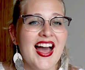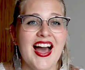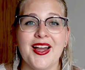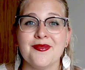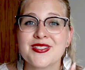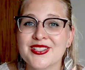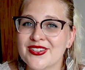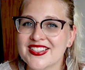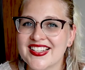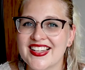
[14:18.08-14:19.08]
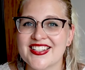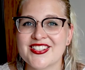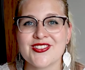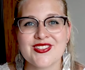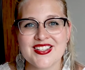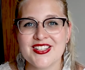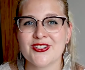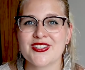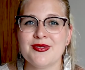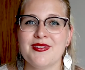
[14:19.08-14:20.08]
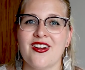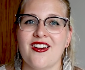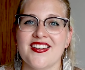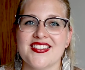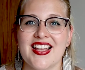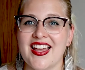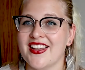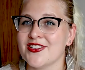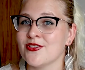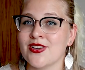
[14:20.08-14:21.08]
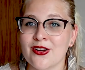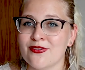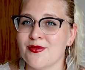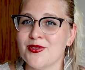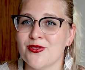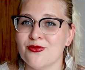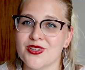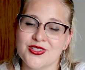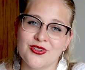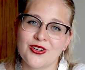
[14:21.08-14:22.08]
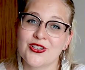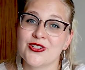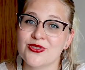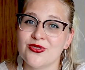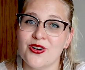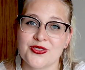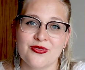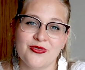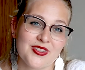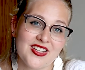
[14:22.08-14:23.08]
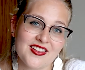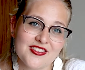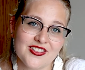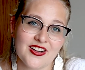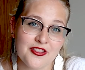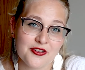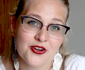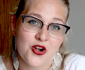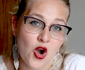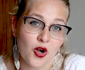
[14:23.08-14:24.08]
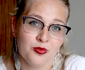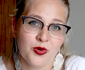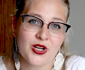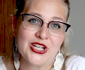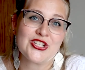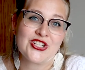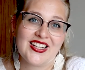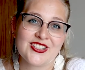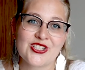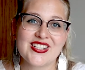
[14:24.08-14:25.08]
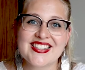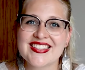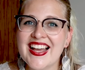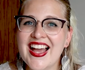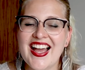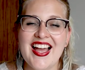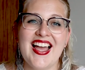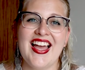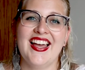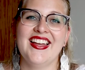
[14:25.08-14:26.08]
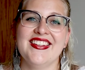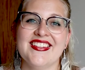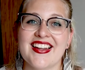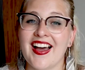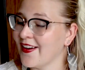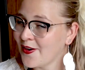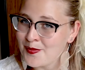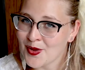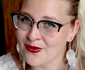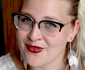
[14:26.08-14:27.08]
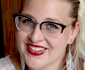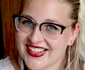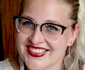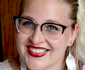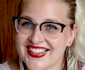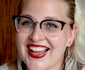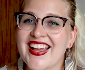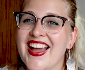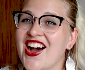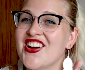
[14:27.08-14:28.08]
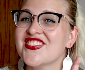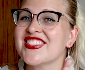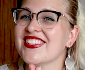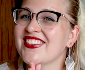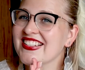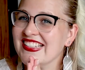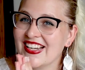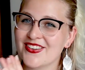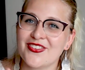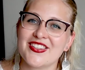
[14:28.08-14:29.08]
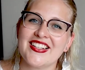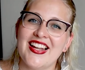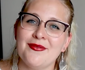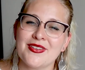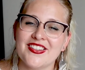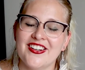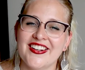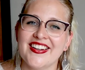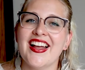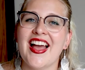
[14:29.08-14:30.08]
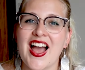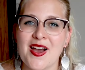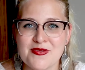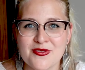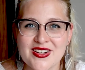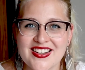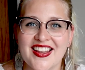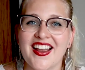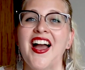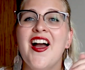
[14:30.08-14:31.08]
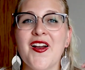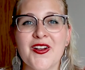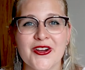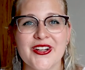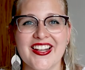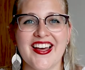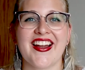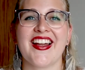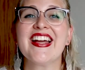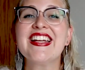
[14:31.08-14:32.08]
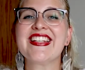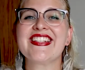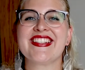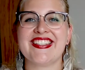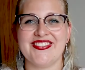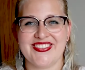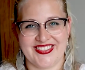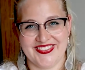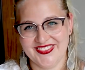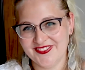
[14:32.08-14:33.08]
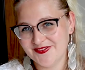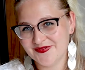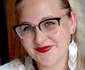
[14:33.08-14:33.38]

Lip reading: I'm so excited to see your TBRs and to hear from you what you're gonna do also for the other non-bookish challenges. And I hope you have a fantastic day. I'm so excited for the Climathon. Happy reading, good luck, see you soon.